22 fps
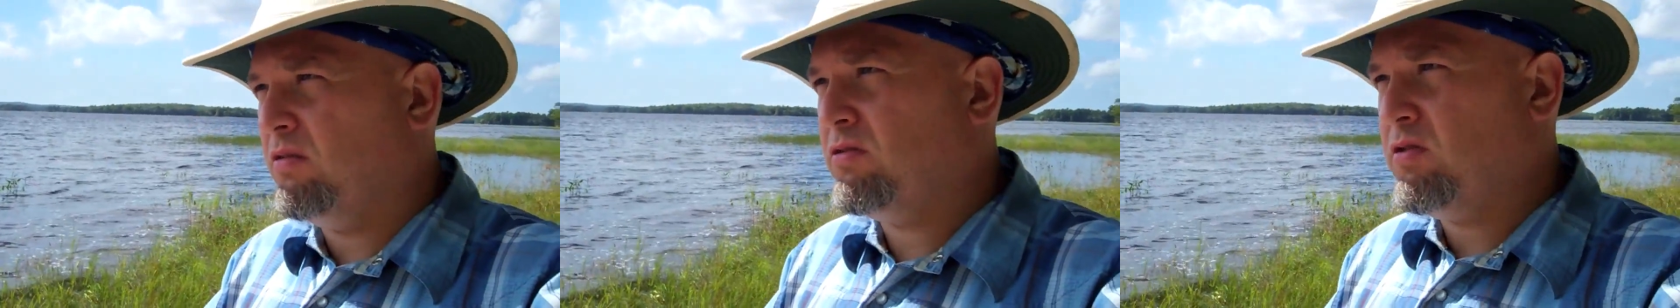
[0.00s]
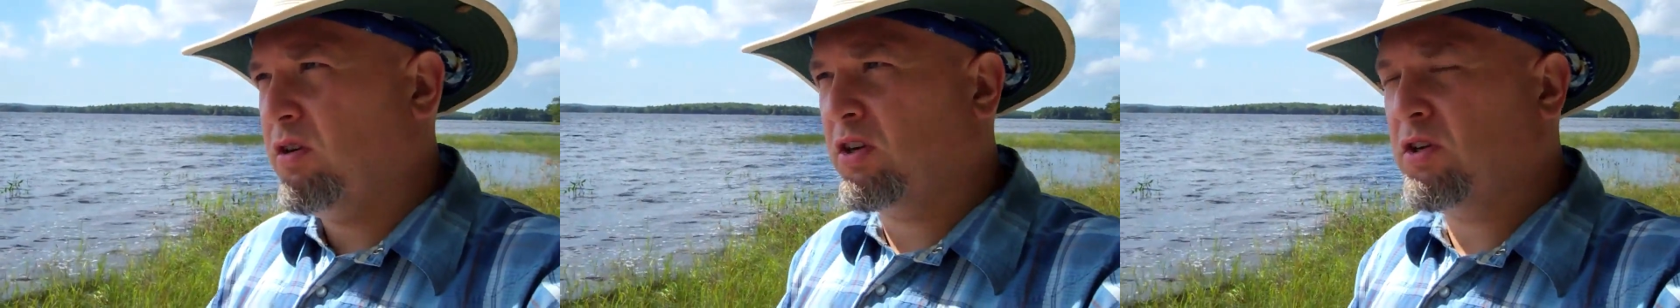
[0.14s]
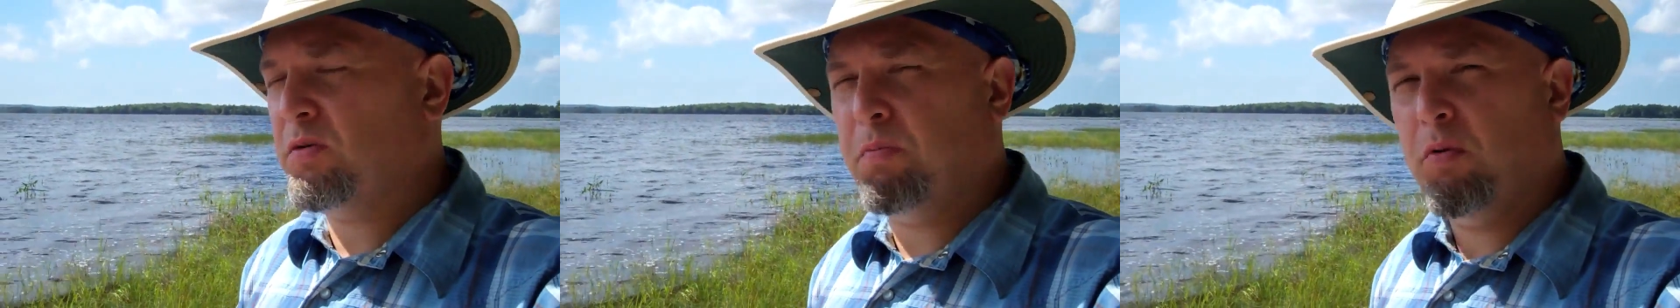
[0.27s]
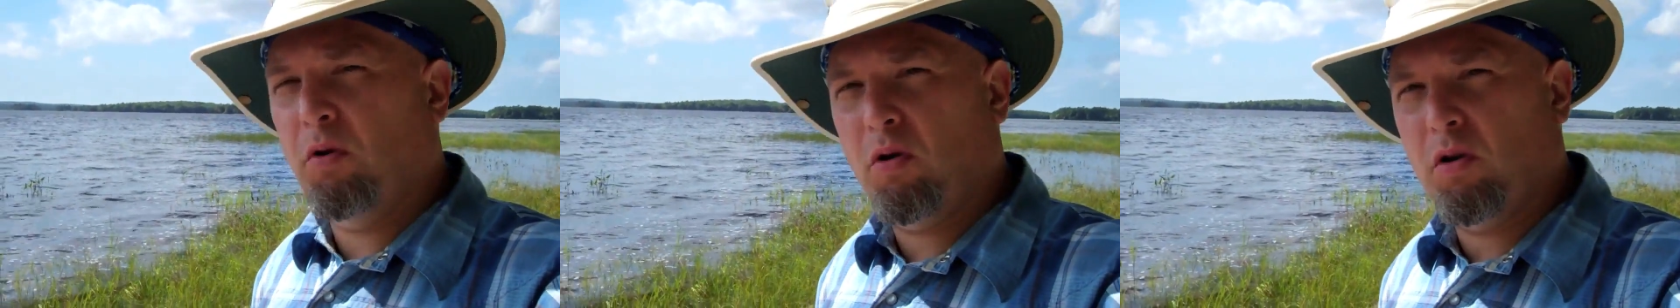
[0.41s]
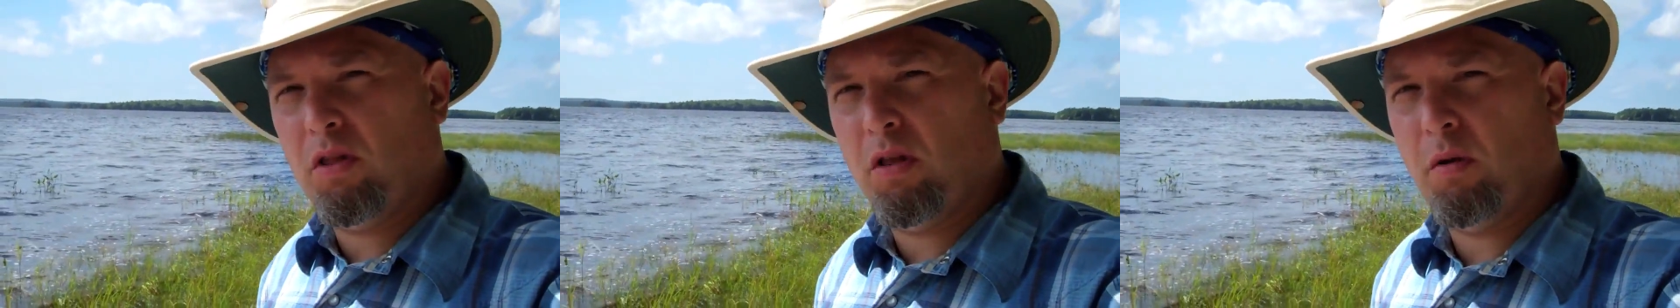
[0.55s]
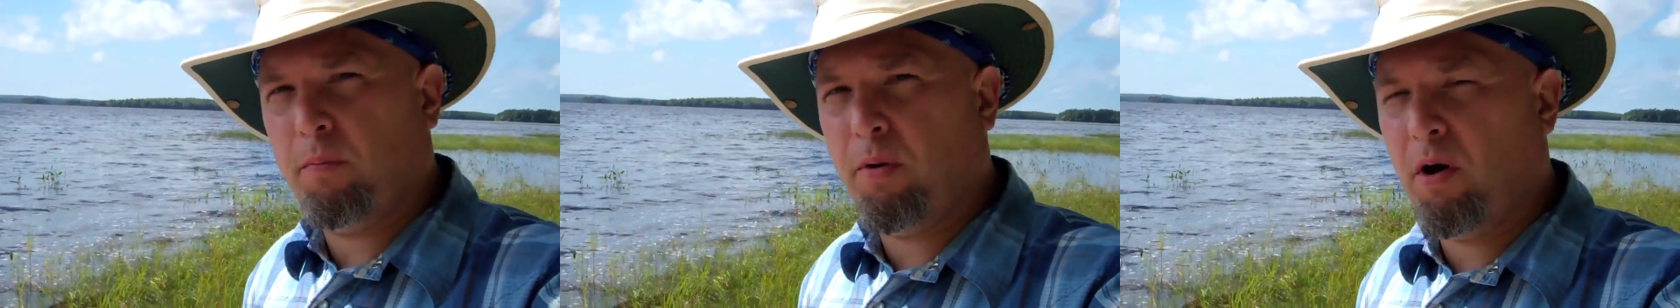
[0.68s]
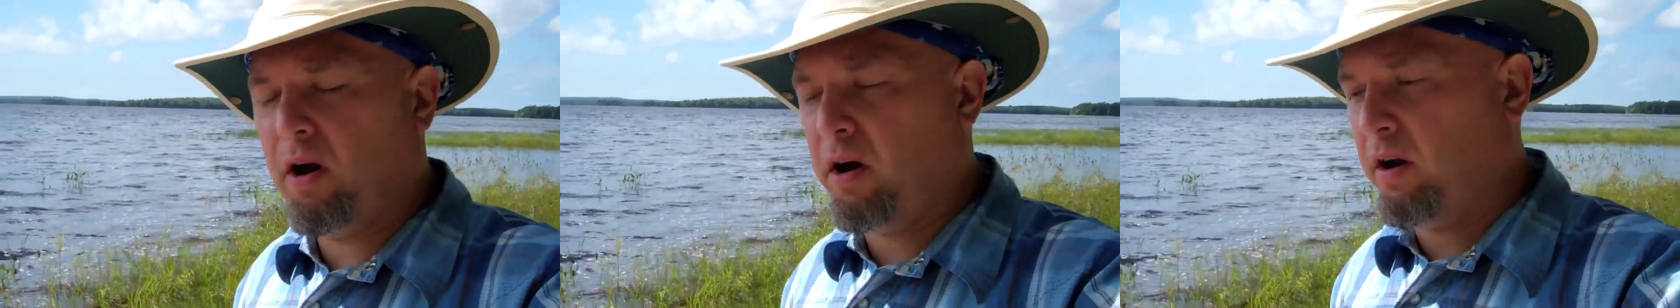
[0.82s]
explore the
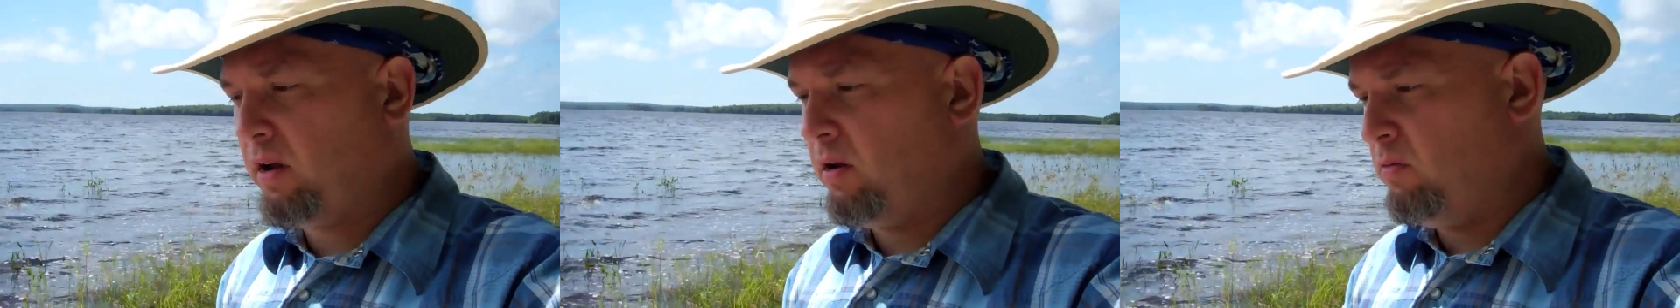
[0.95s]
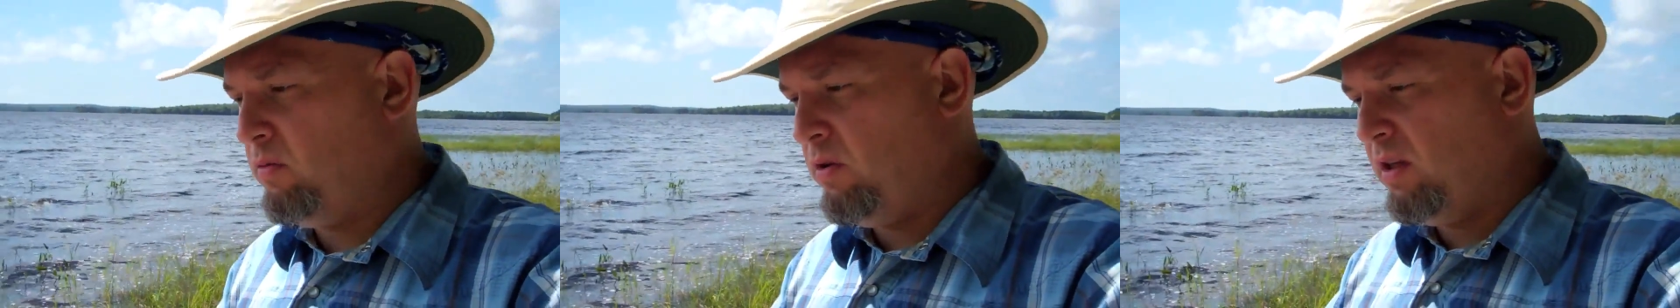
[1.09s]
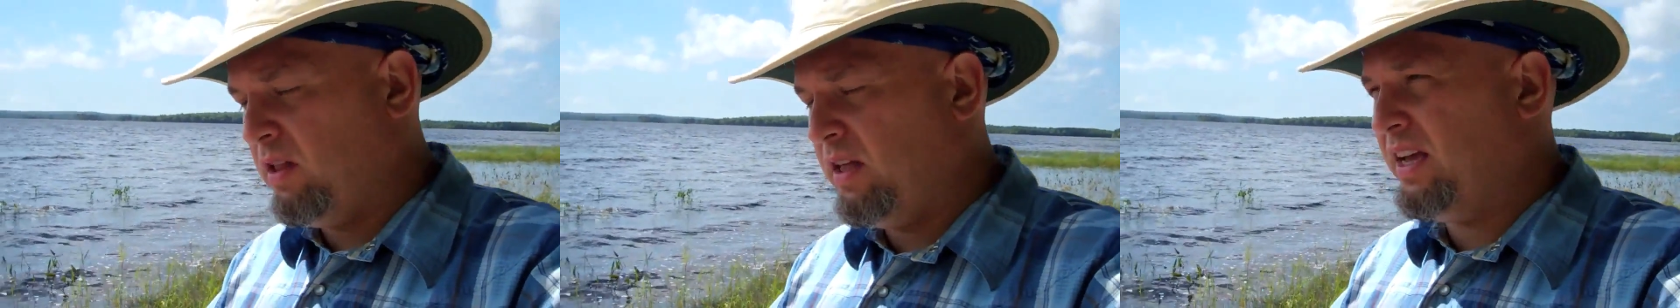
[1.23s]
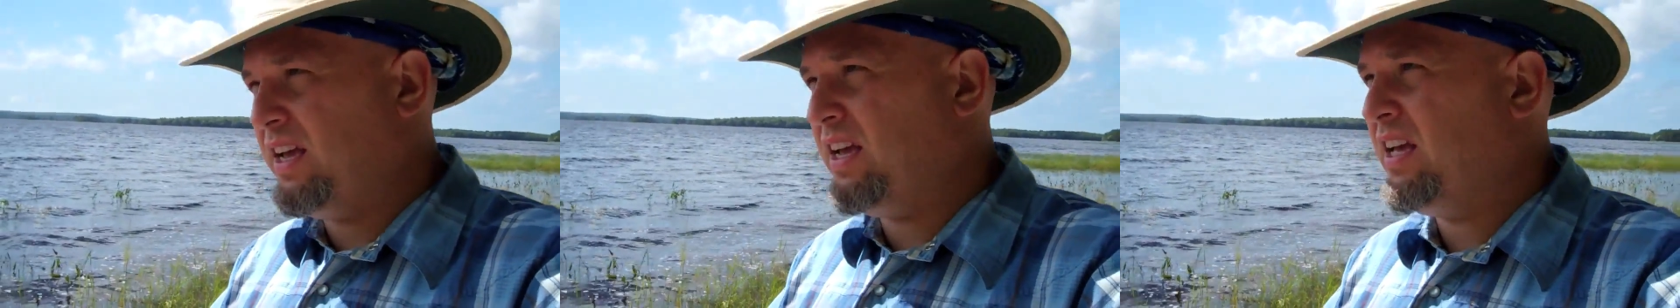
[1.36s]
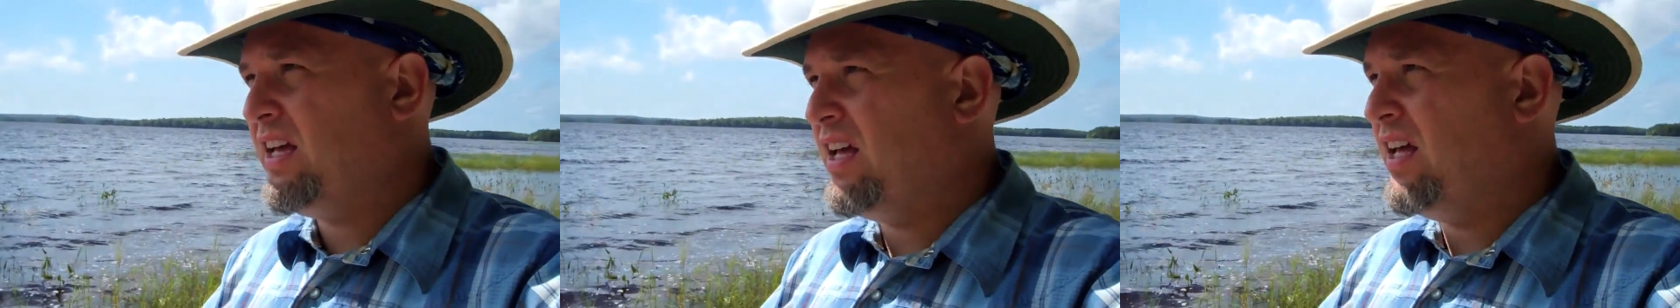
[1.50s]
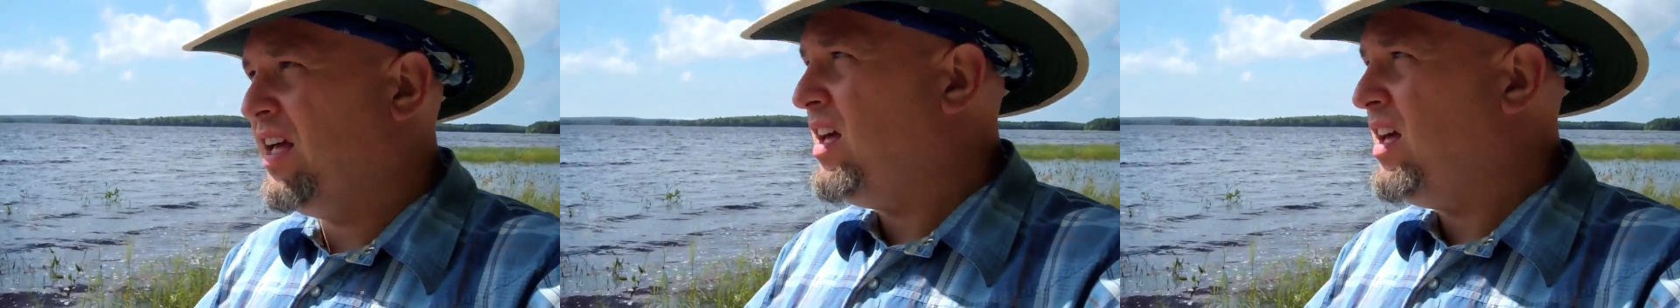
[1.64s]
park, and really,